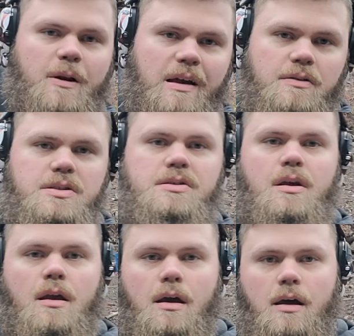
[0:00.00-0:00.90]
rounds
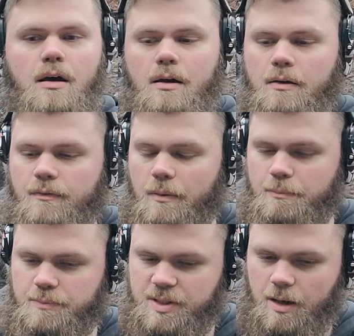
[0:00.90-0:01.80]
of
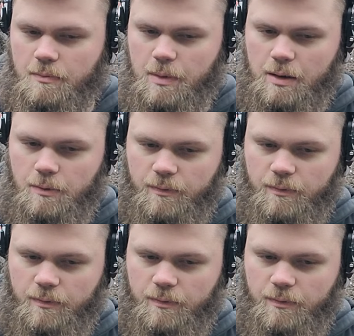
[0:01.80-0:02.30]
some